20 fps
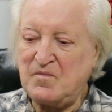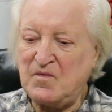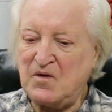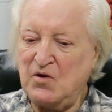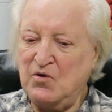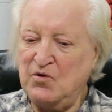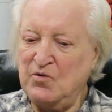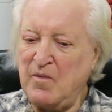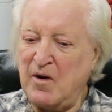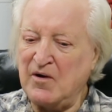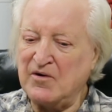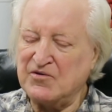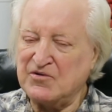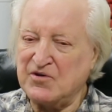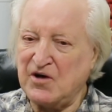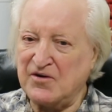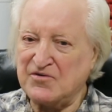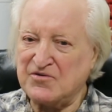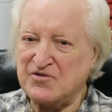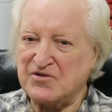who might
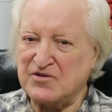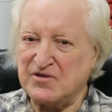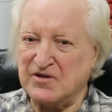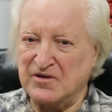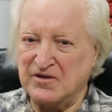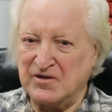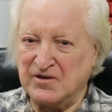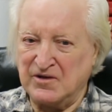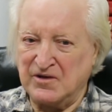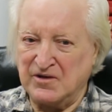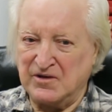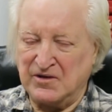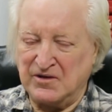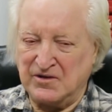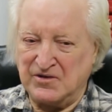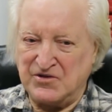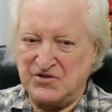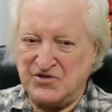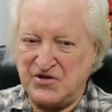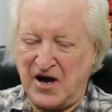touch the
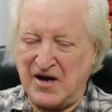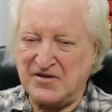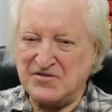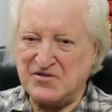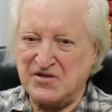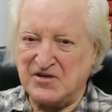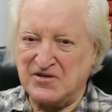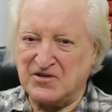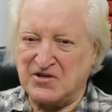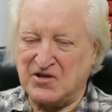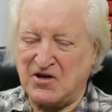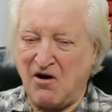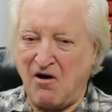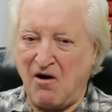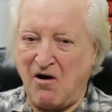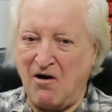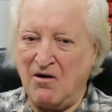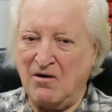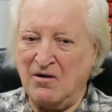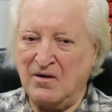chassis of the
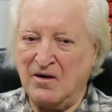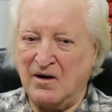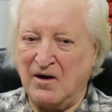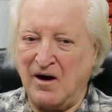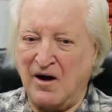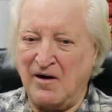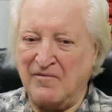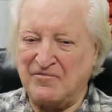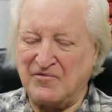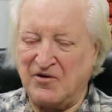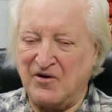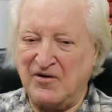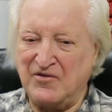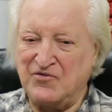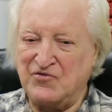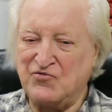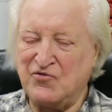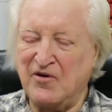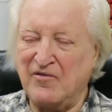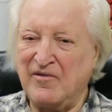car after
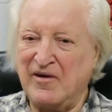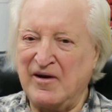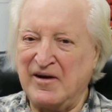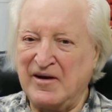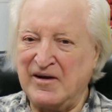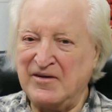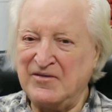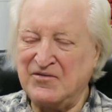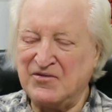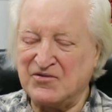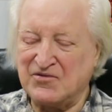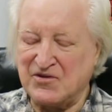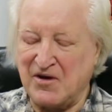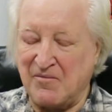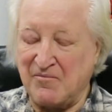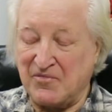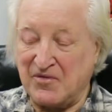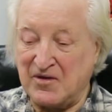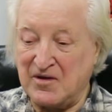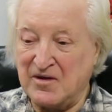I'd driven it into
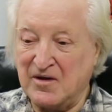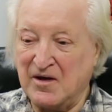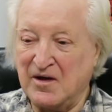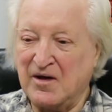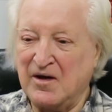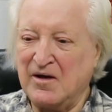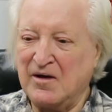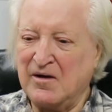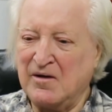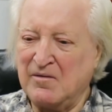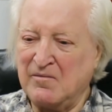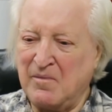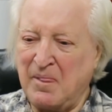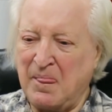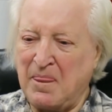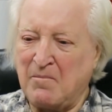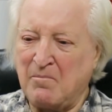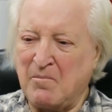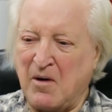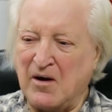something
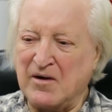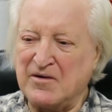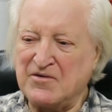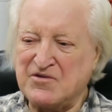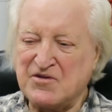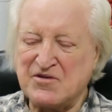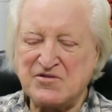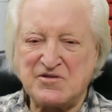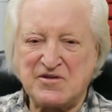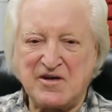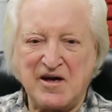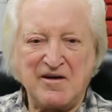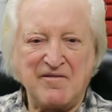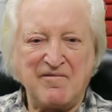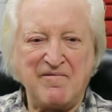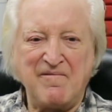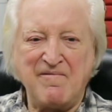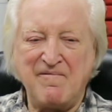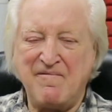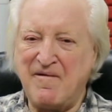might just get a
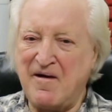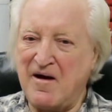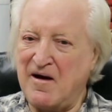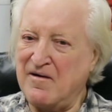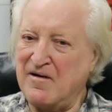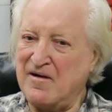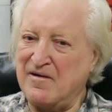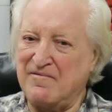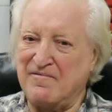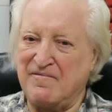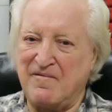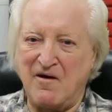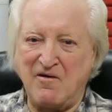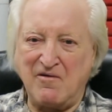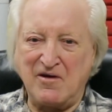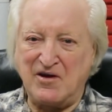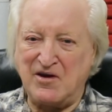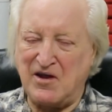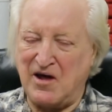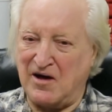very,
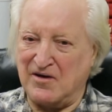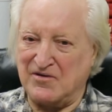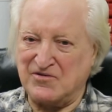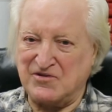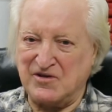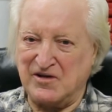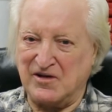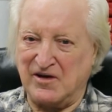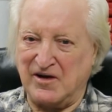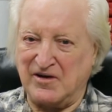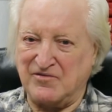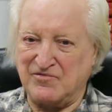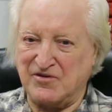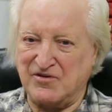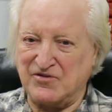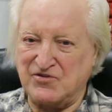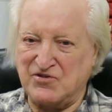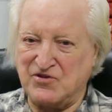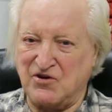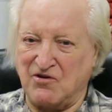very nasty
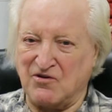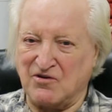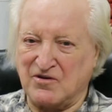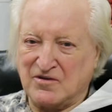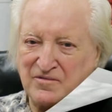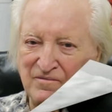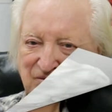electric shock.